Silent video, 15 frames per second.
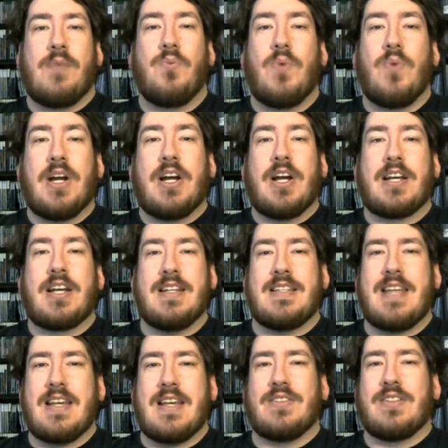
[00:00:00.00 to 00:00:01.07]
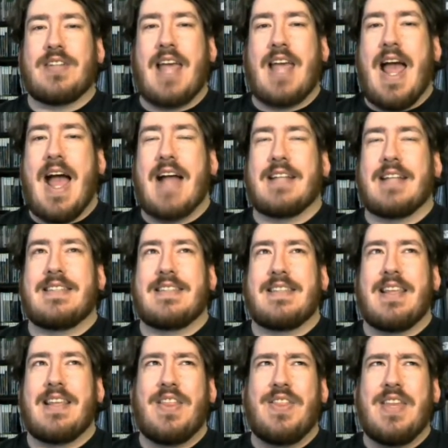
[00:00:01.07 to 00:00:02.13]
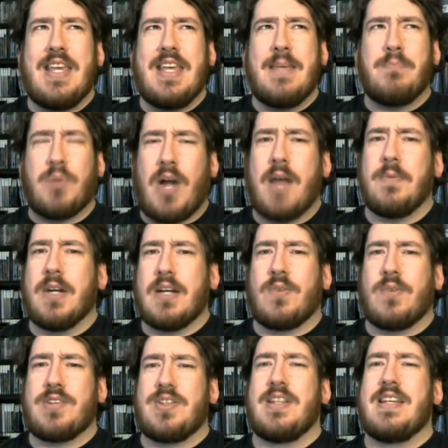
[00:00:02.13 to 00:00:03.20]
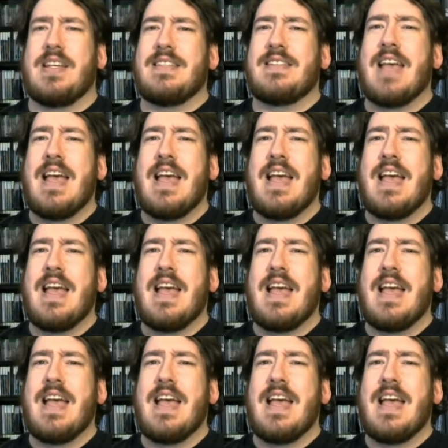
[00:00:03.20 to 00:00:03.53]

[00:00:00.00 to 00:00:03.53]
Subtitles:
we're going to take a look at the primary question is,